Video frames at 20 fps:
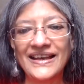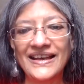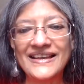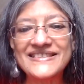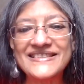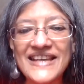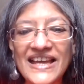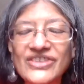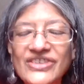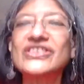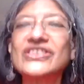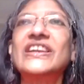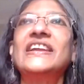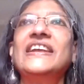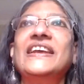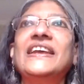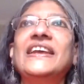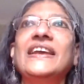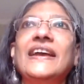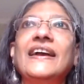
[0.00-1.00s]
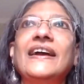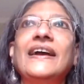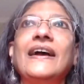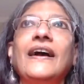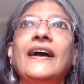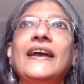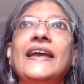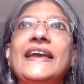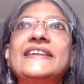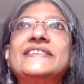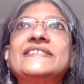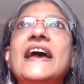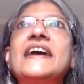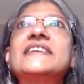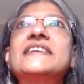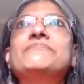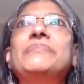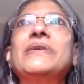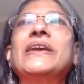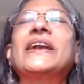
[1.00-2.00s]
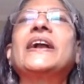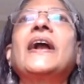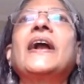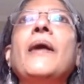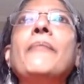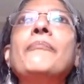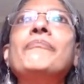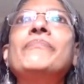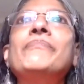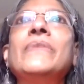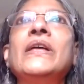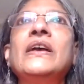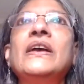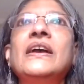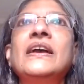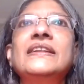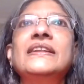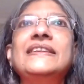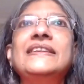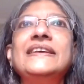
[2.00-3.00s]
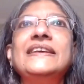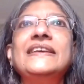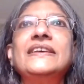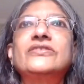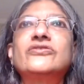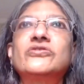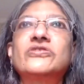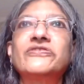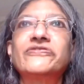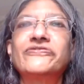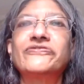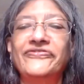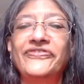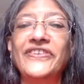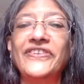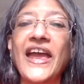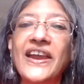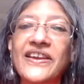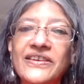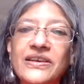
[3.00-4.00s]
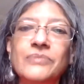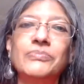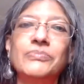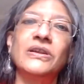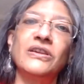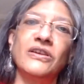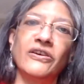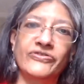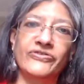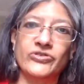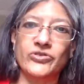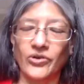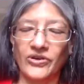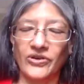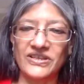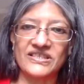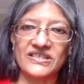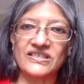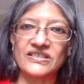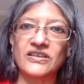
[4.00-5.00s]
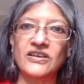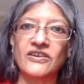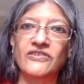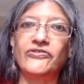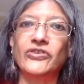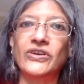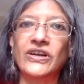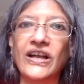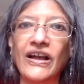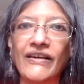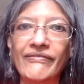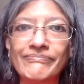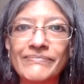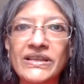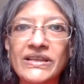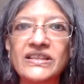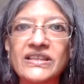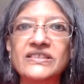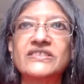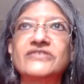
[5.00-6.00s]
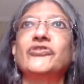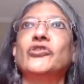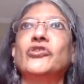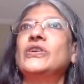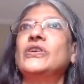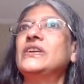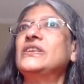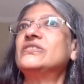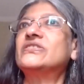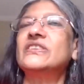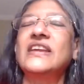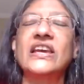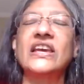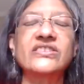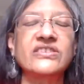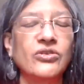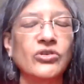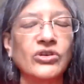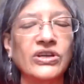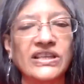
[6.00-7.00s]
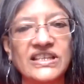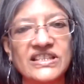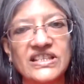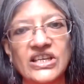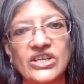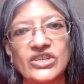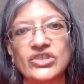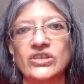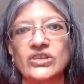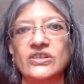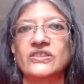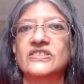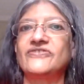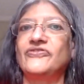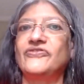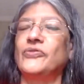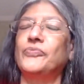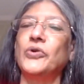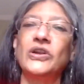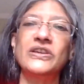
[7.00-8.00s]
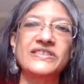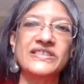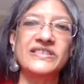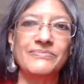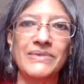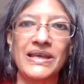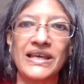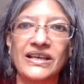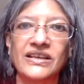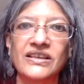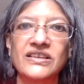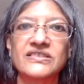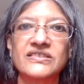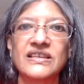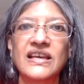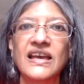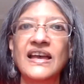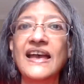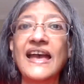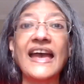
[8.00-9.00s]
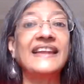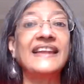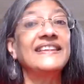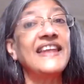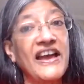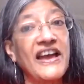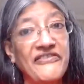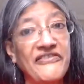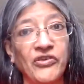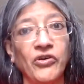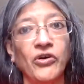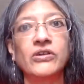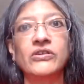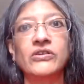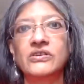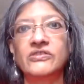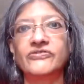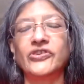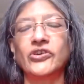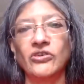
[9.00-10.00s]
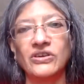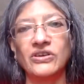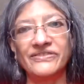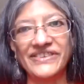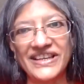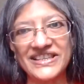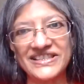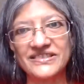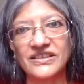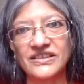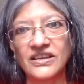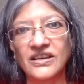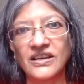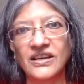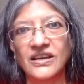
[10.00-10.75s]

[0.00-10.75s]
Essentially, it has become the sort of variable of choice for governments, for international organizations, for policymakers, and therefore for all of us.